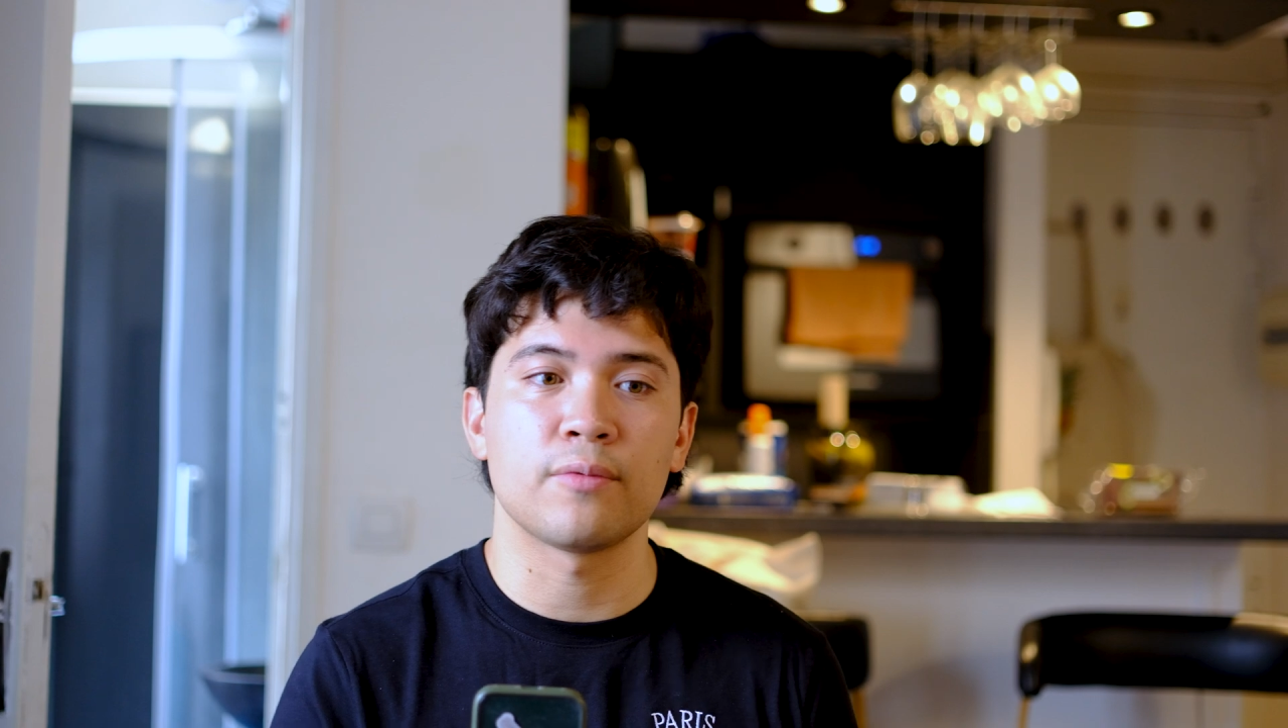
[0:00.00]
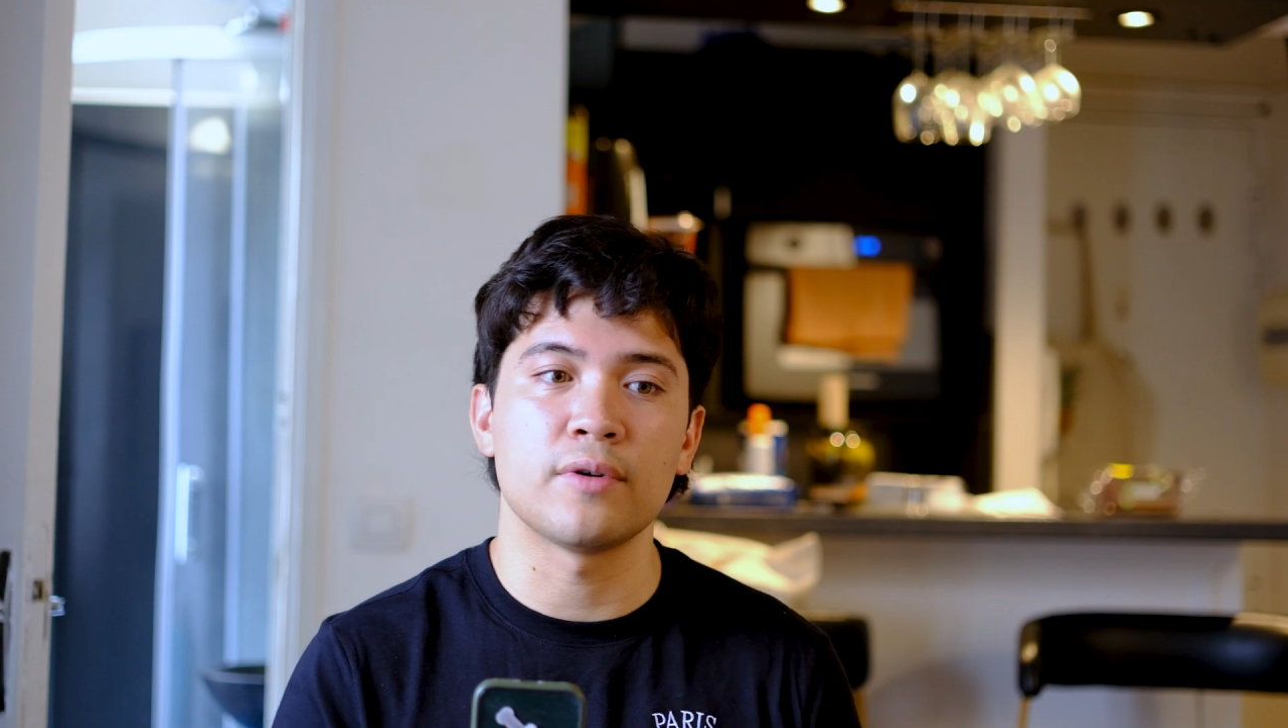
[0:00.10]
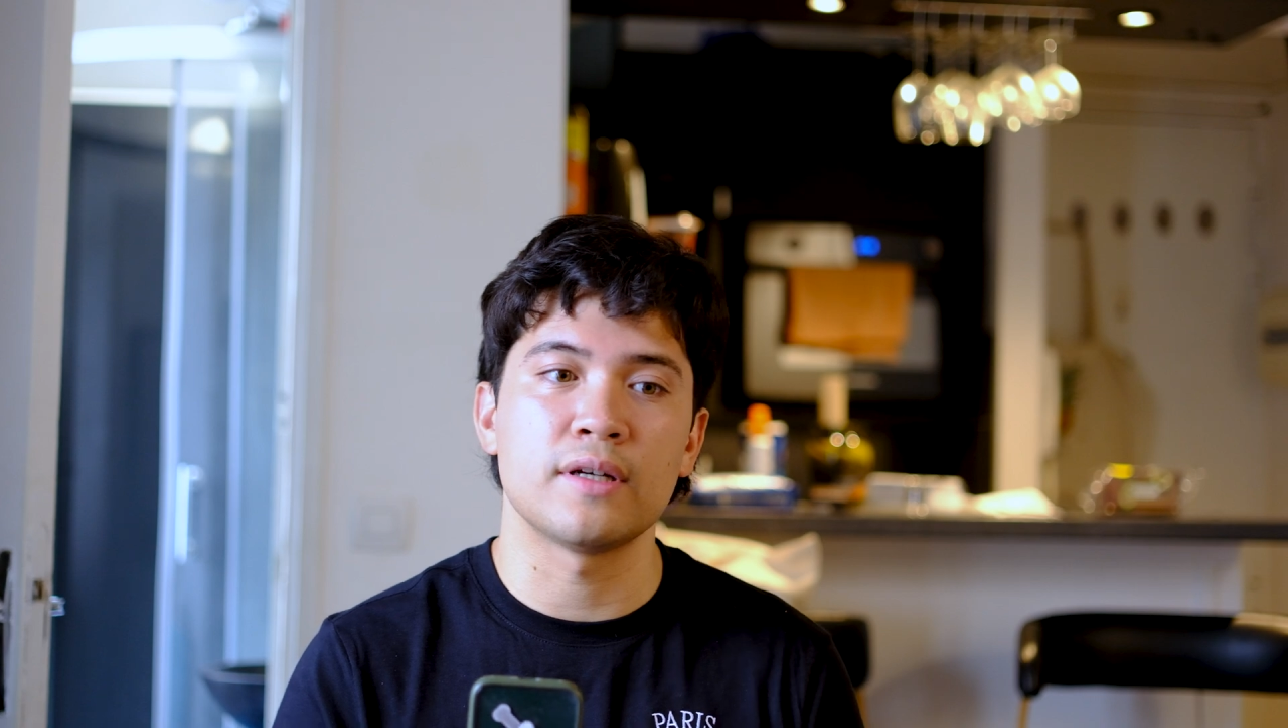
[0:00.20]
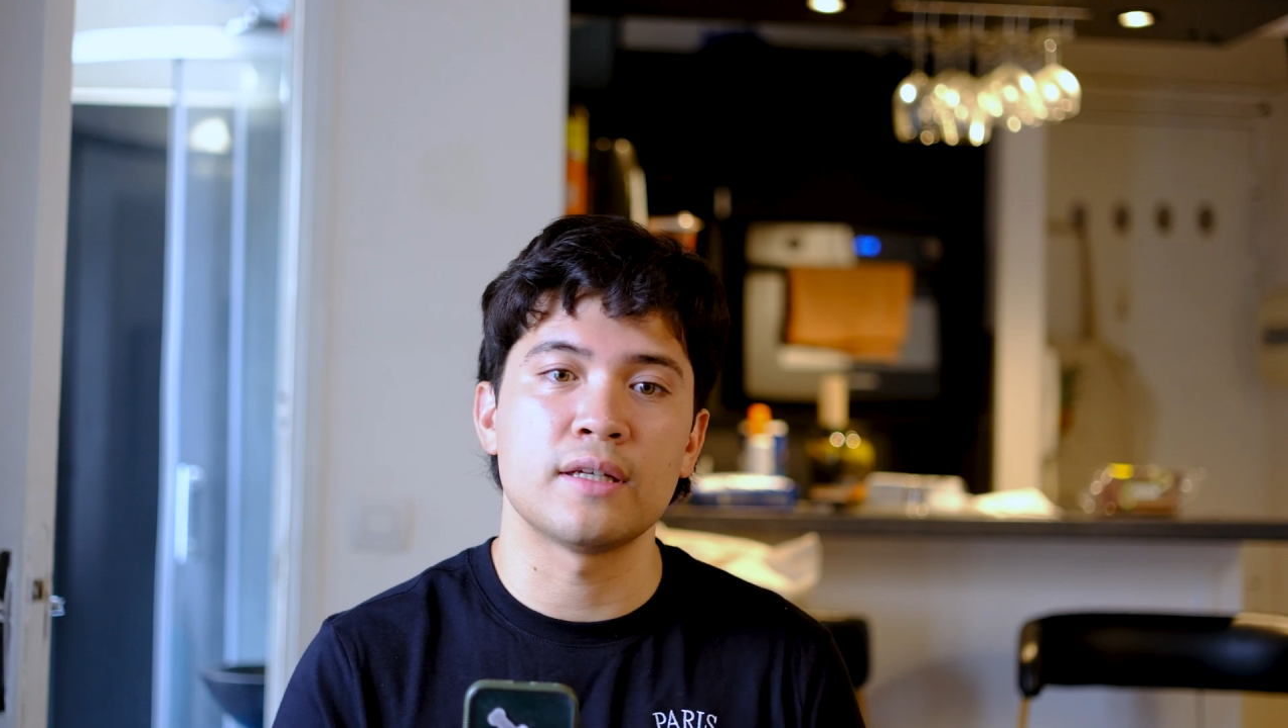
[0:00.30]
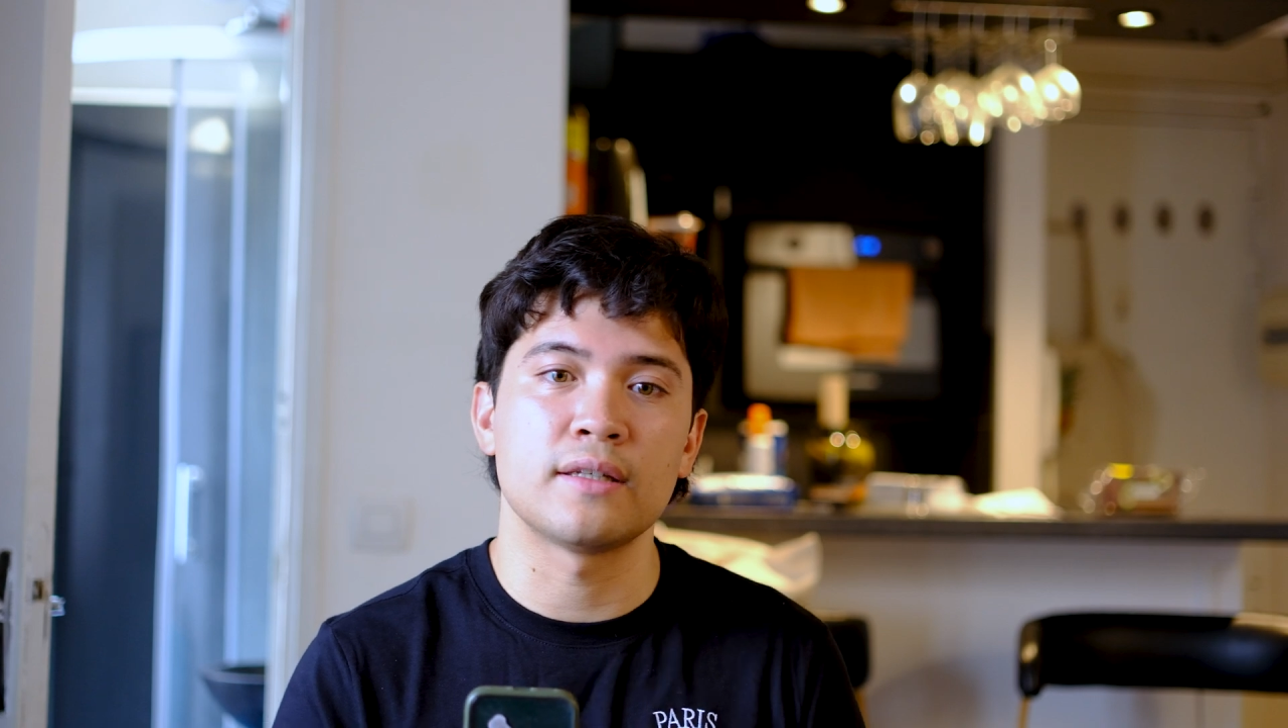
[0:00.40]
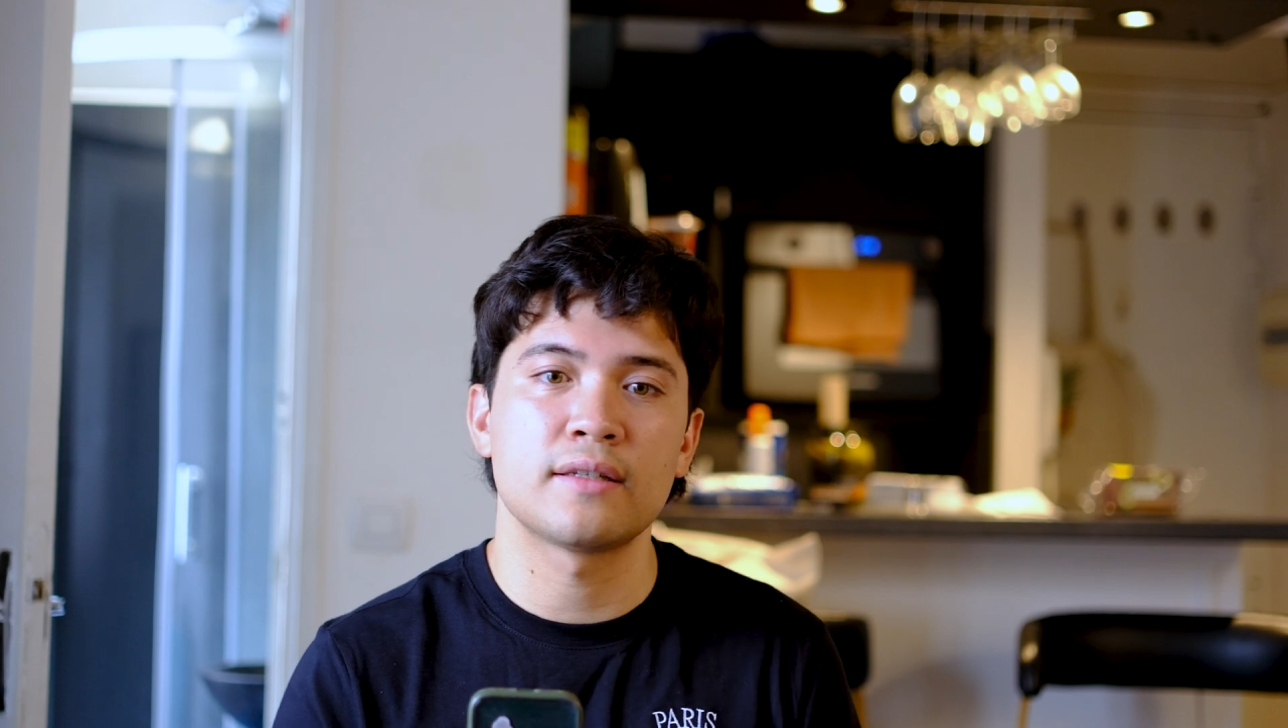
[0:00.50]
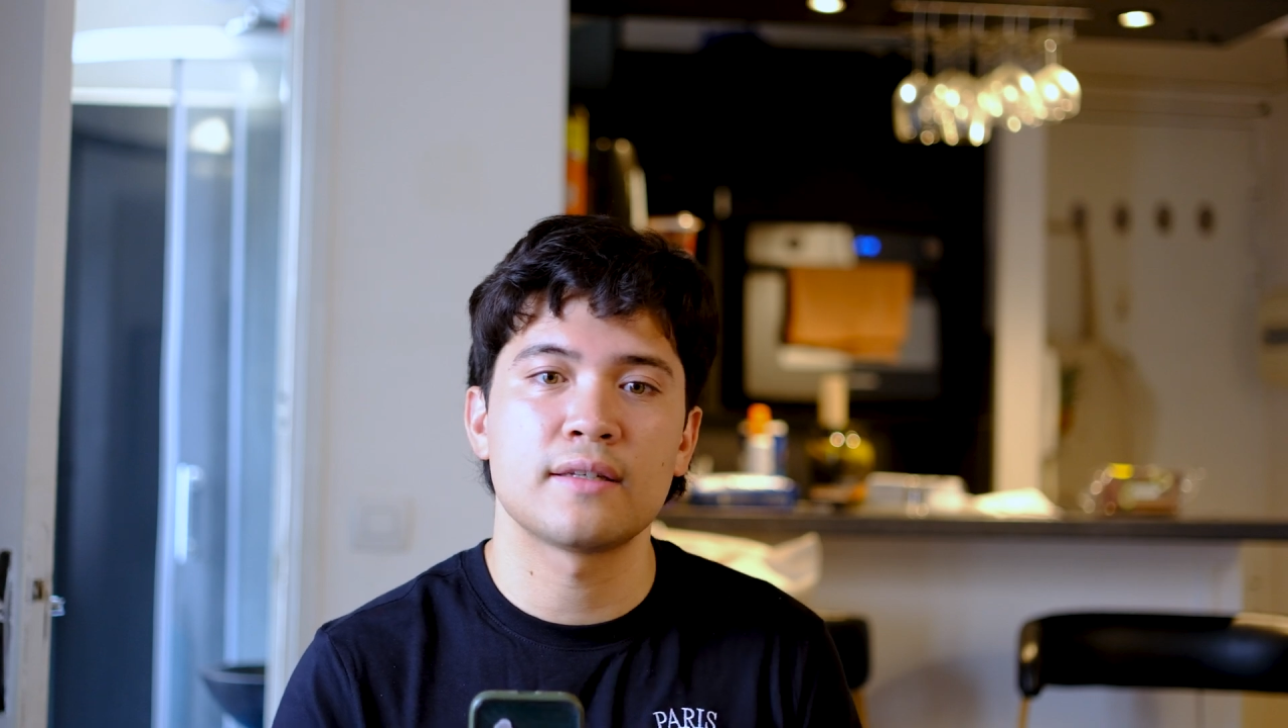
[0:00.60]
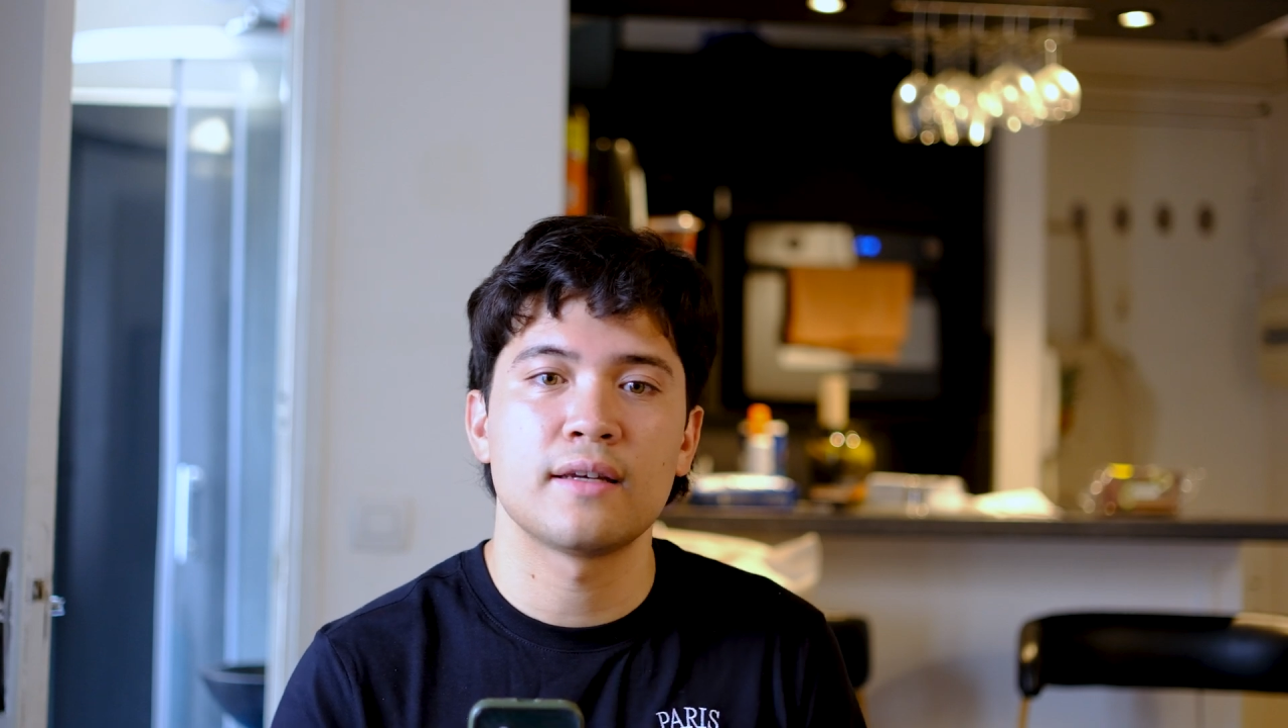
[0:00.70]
was